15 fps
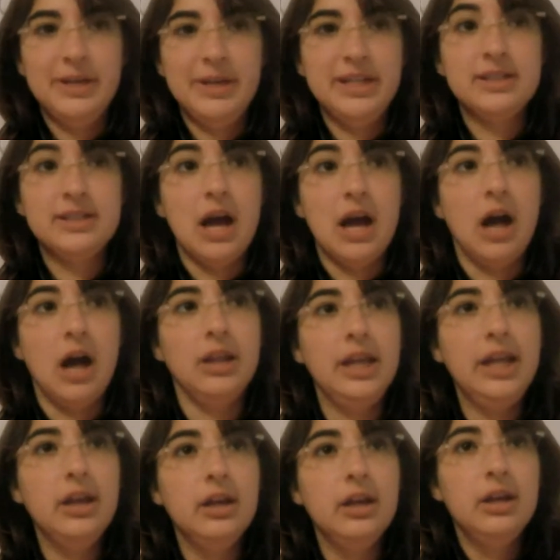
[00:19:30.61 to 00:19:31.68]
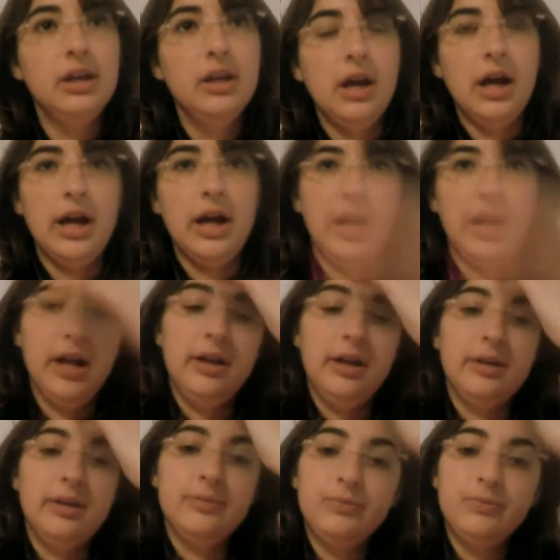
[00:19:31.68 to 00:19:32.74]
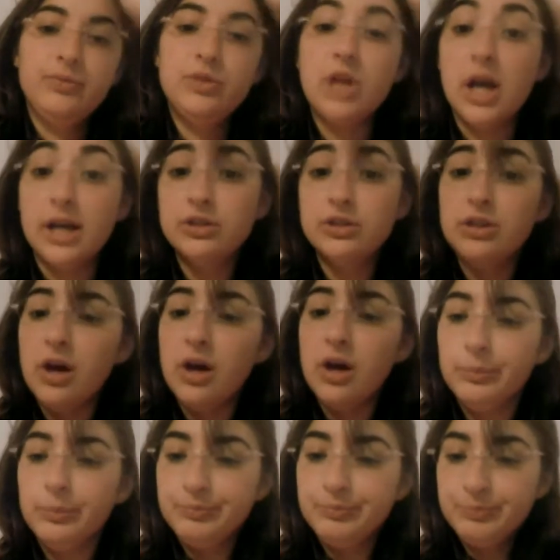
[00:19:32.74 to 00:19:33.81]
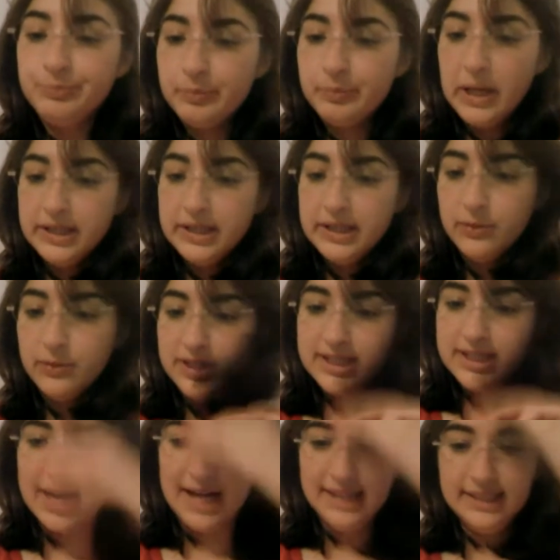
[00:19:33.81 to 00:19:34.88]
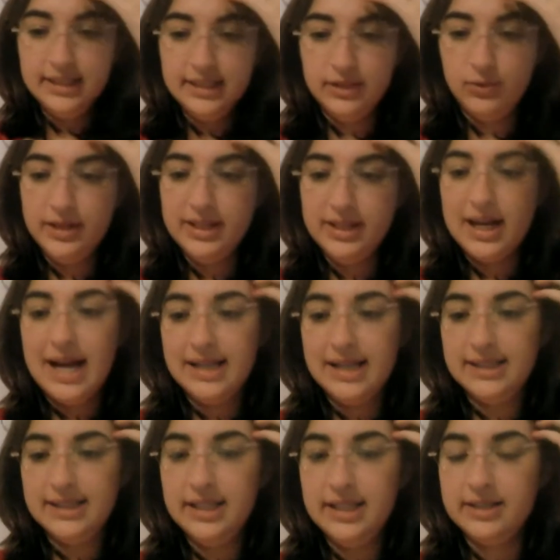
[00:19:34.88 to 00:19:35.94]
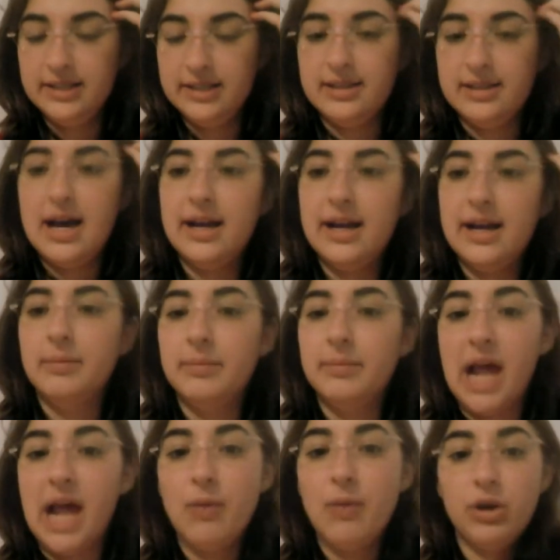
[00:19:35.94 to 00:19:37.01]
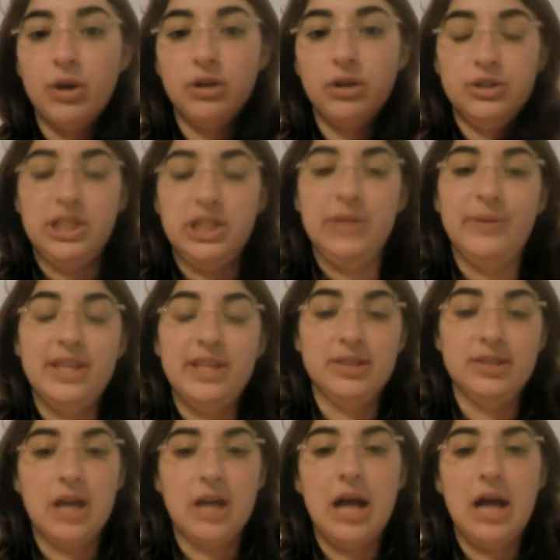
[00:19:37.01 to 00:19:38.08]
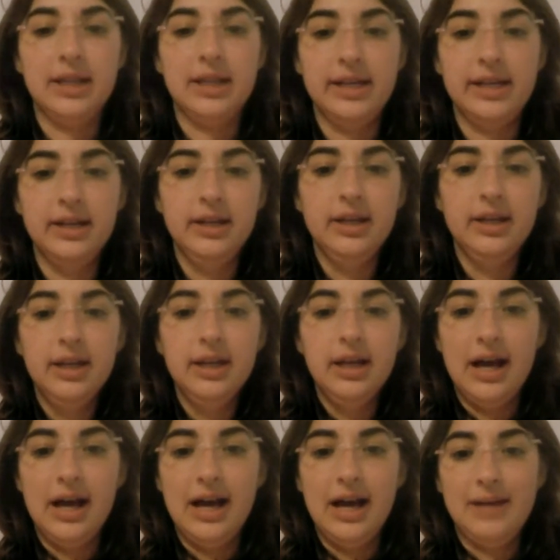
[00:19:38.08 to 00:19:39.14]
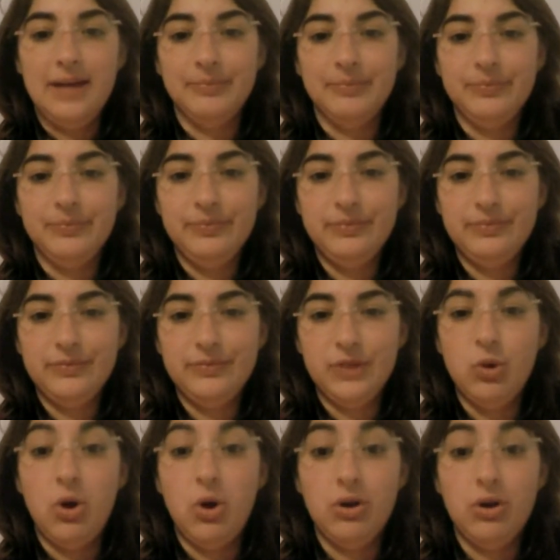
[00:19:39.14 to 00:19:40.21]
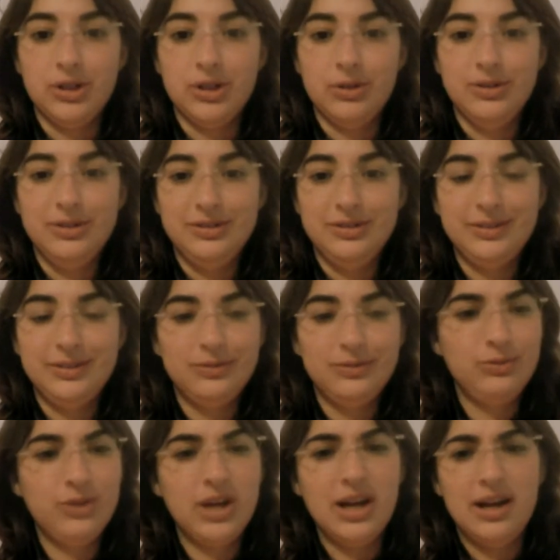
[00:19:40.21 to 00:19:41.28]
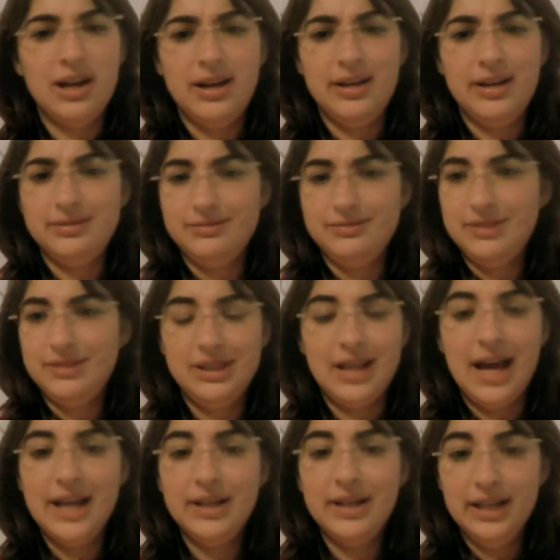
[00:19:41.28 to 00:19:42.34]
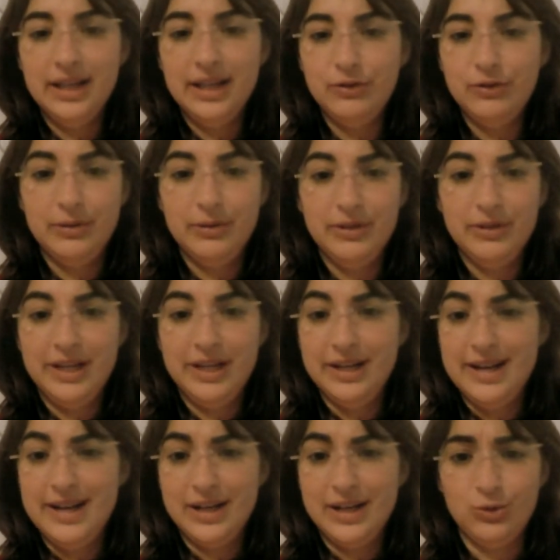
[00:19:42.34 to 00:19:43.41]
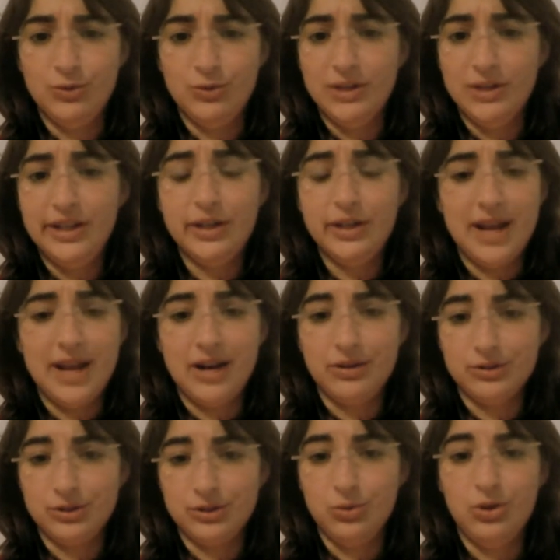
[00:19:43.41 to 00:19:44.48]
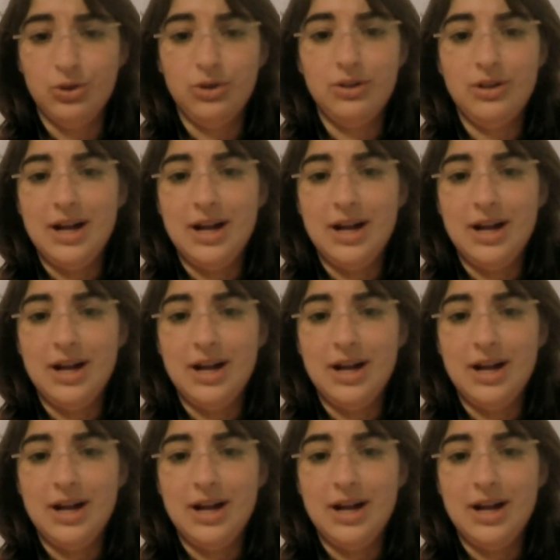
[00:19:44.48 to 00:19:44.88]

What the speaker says: His colleague does so, but the one that I see does not. But I work closely with his colleague, who also I live next to a really good medical school.